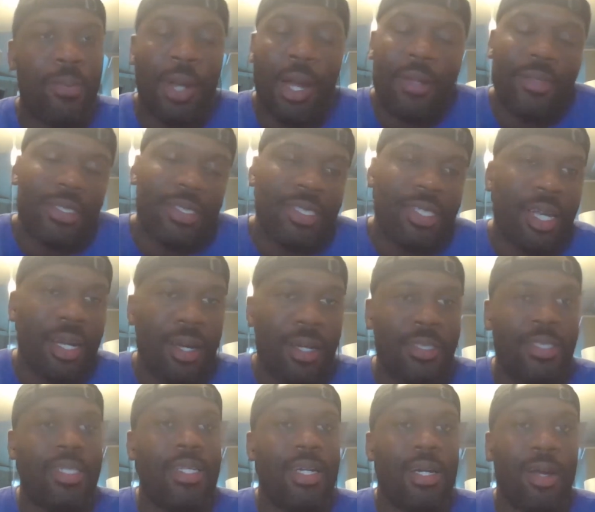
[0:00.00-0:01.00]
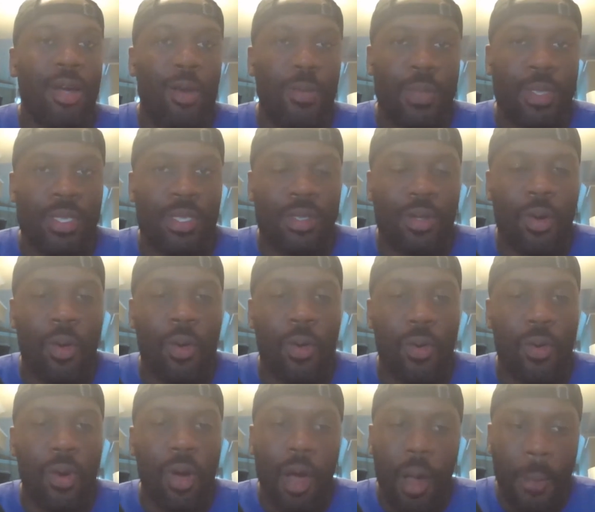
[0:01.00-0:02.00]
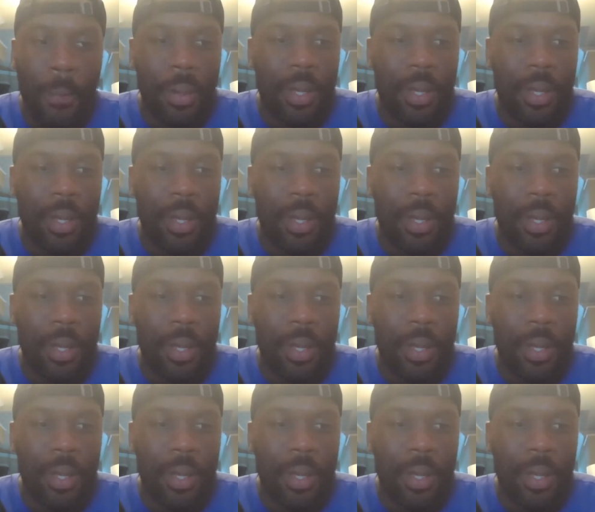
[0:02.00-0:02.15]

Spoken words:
But I was just like, oh, Selena Gomez is cool.